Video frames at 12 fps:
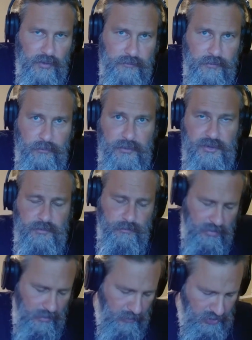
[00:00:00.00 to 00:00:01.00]
server which
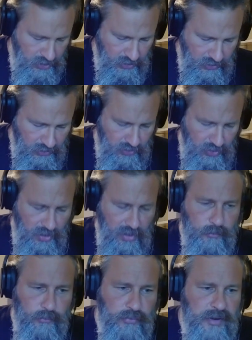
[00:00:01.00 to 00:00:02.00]
publishes
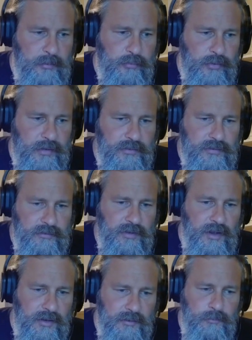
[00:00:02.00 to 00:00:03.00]
preprints of
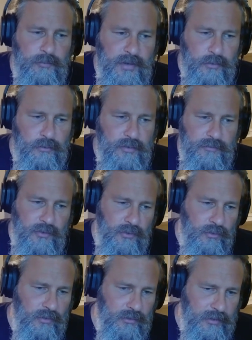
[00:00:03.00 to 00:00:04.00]

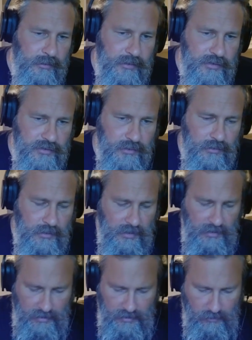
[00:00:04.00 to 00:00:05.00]
unpeer-reviewed literature
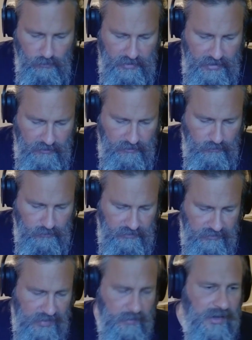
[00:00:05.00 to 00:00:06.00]
in a way to
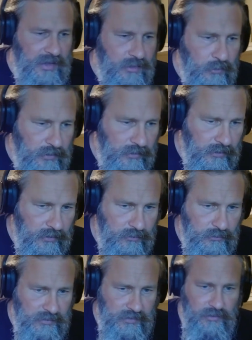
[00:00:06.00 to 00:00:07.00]
disseminate the
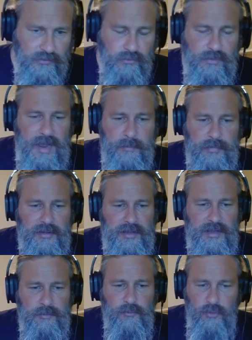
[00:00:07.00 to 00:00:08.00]
research results
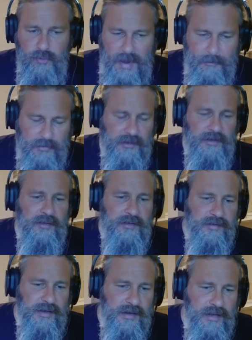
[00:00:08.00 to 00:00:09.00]
rapidly, more rapidly to the
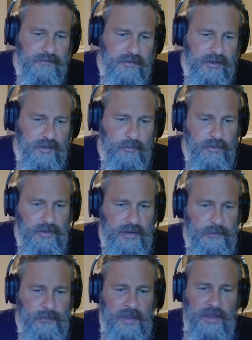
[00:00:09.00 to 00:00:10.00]
scientific
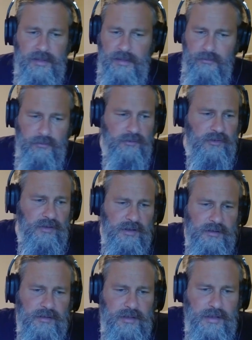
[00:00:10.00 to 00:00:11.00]
community. This was
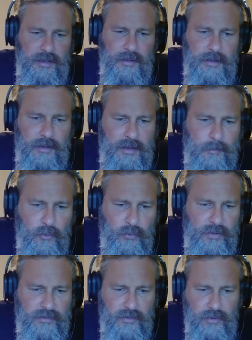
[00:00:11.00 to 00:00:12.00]
done like a couple
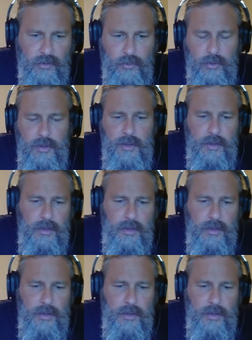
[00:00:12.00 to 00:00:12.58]
weeks ago,